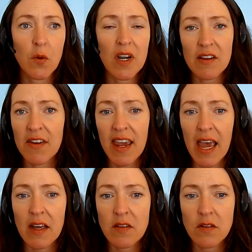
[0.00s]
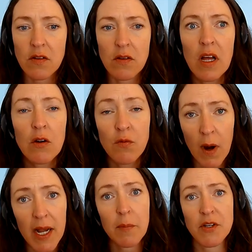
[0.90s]
or even cancel
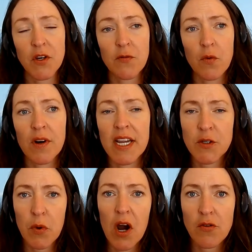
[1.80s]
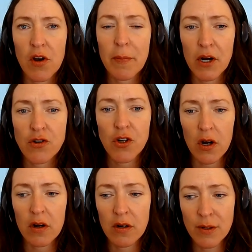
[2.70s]
right up until 4 days prior to
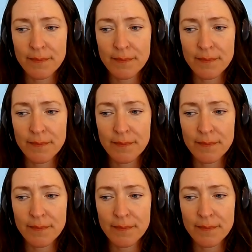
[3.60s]
departure.